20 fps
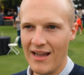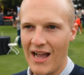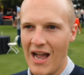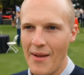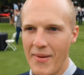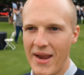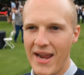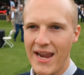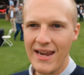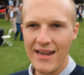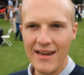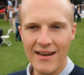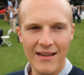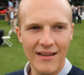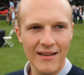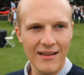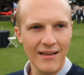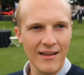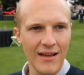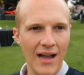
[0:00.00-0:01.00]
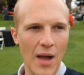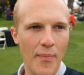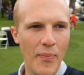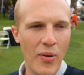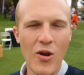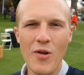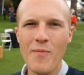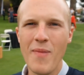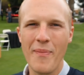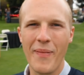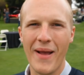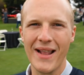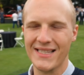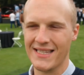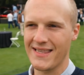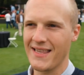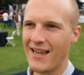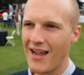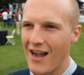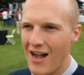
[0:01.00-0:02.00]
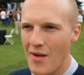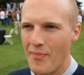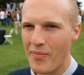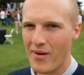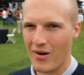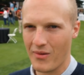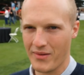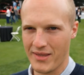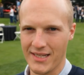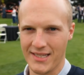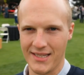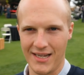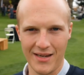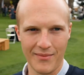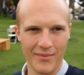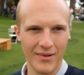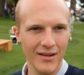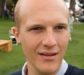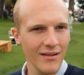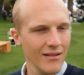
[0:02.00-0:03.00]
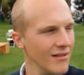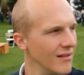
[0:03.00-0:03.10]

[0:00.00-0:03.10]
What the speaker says: I mean, I pooed my pants in the car park with excitement,